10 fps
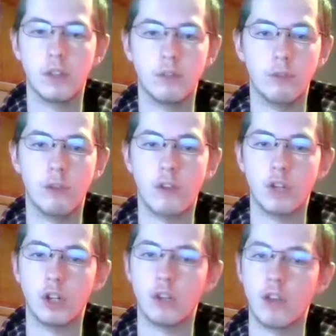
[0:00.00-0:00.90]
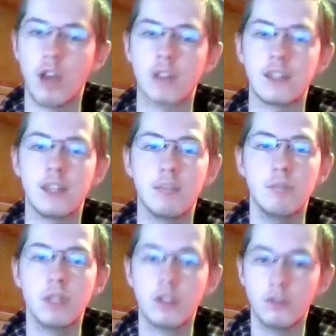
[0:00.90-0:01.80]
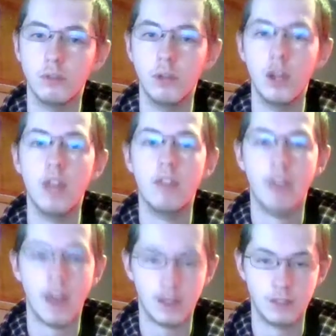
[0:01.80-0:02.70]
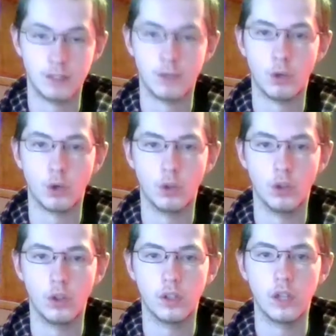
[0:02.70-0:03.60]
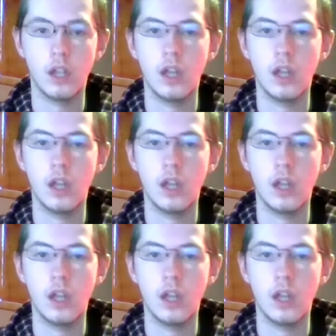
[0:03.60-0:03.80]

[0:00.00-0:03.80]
If you've ever heard of Hatsune Miku, that is Vocaloid.